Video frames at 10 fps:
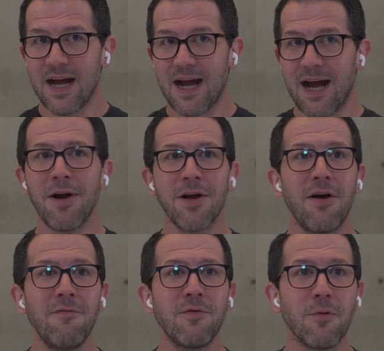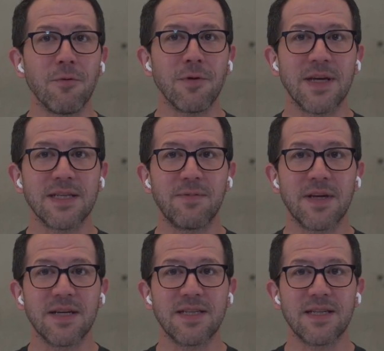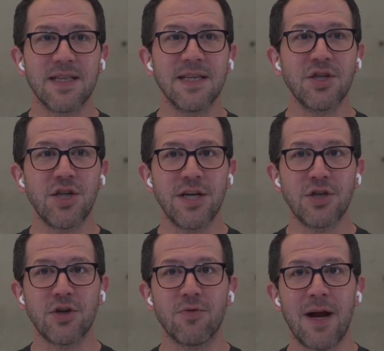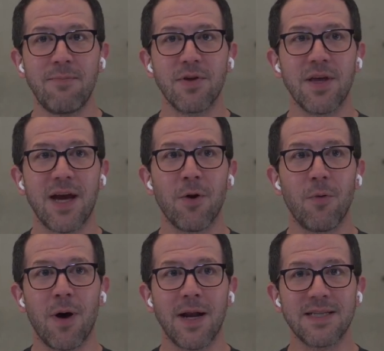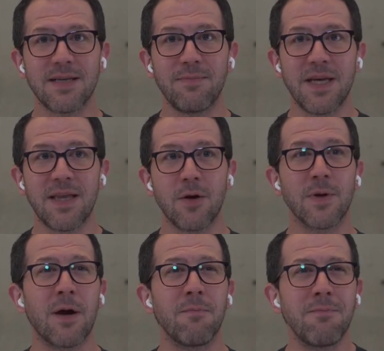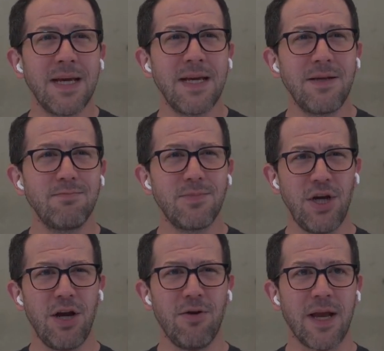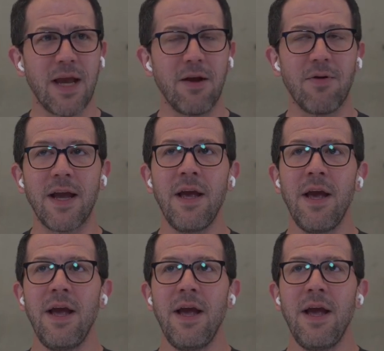I'm uncomfortable with this because things change so rapidly. I don't want it to be there without me sharing it, right?